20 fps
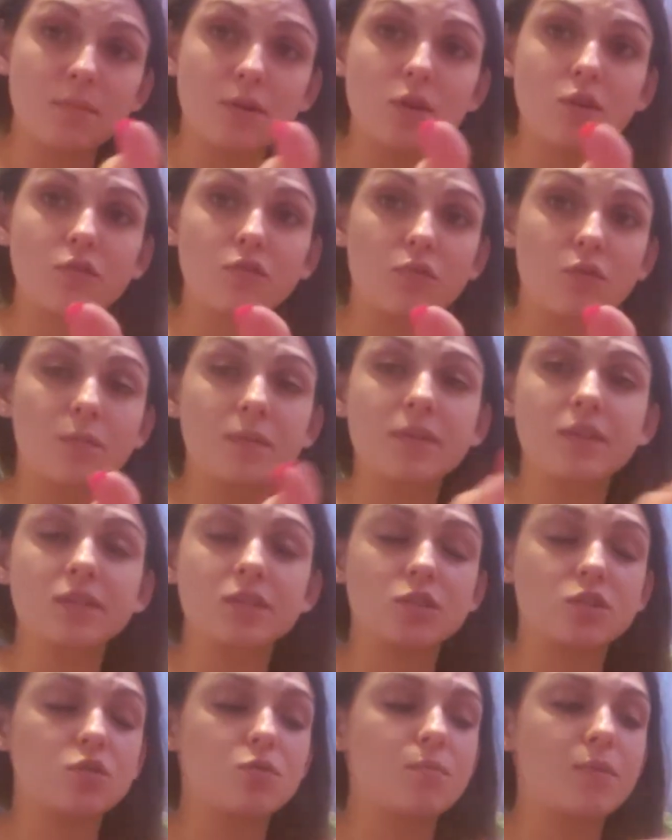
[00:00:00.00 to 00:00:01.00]
but you're forming
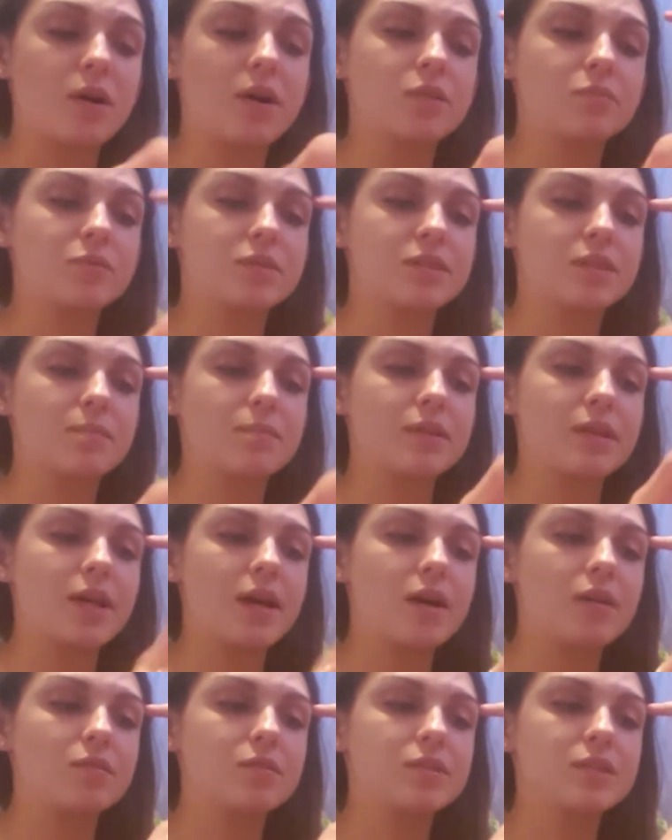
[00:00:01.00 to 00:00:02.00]
this new bond with somebody
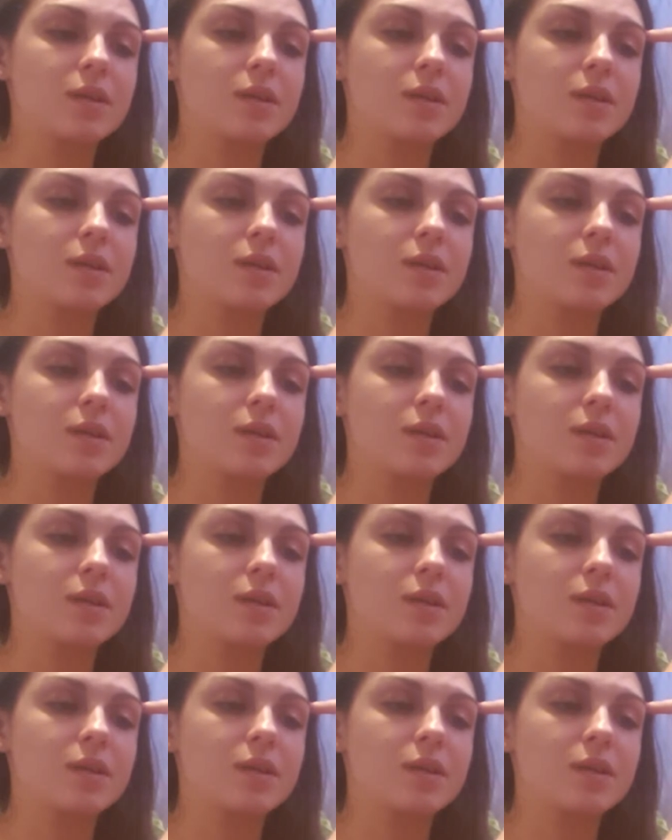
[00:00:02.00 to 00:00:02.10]
else.